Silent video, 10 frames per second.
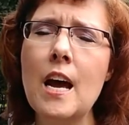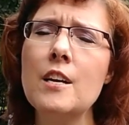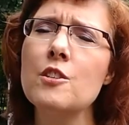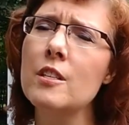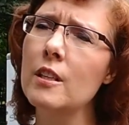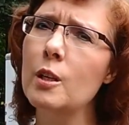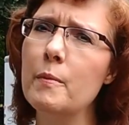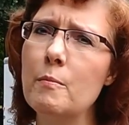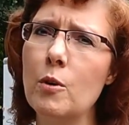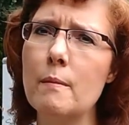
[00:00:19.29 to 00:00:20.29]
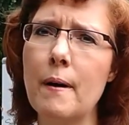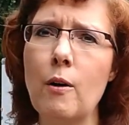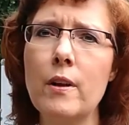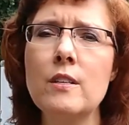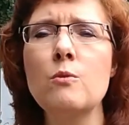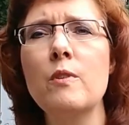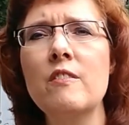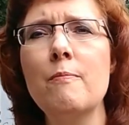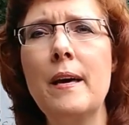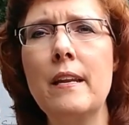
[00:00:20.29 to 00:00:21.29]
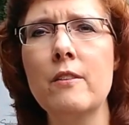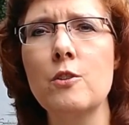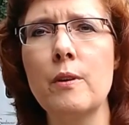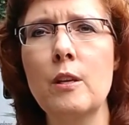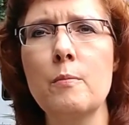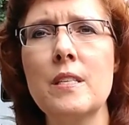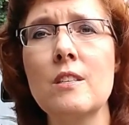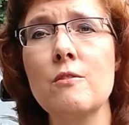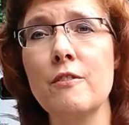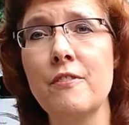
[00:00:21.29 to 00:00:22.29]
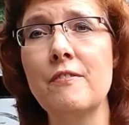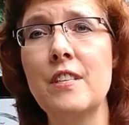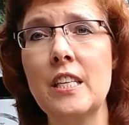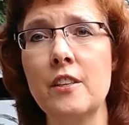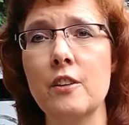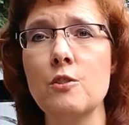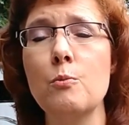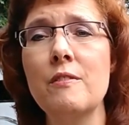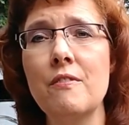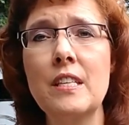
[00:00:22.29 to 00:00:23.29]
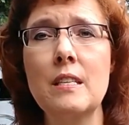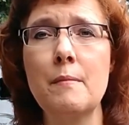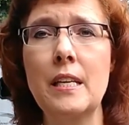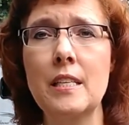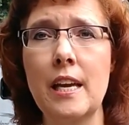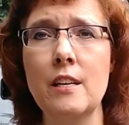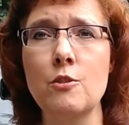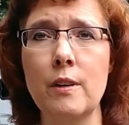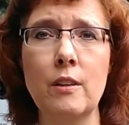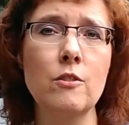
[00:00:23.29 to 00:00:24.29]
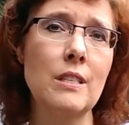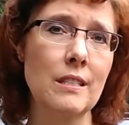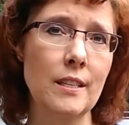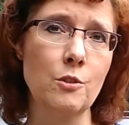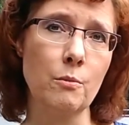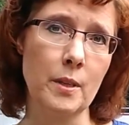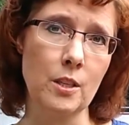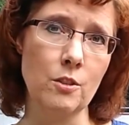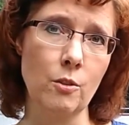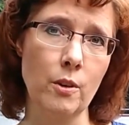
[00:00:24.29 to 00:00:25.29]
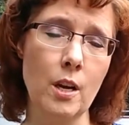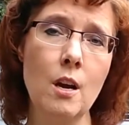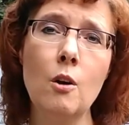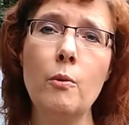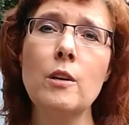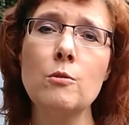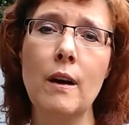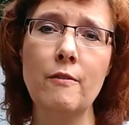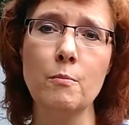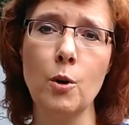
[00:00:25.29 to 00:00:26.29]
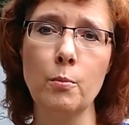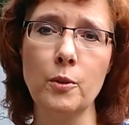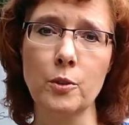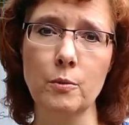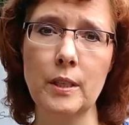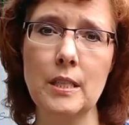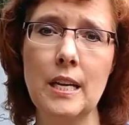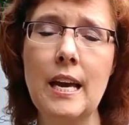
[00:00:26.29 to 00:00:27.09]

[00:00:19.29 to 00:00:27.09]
Just a little bit more about us. We've been in the trailer business for 15 years. We fix and maintain trailers in central Minnesota. We also have a mobile unit.